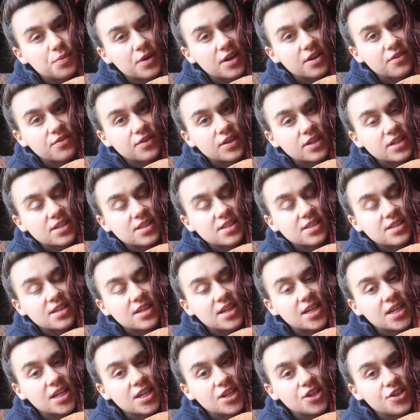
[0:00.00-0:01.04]
breakfast,
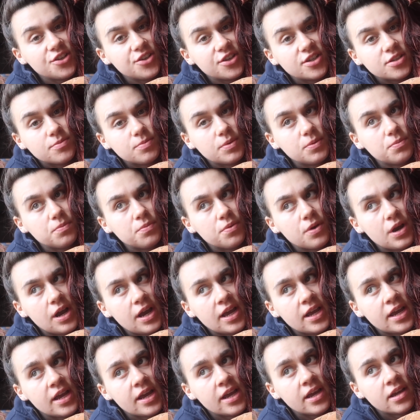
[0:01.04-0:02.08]
just been
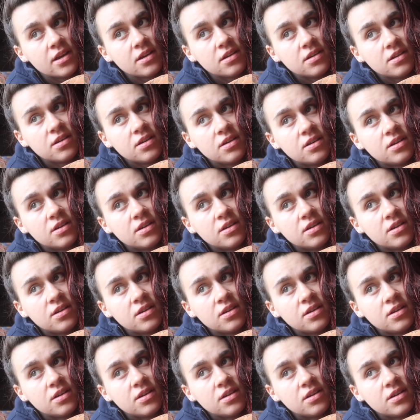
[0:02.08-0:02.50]
praying,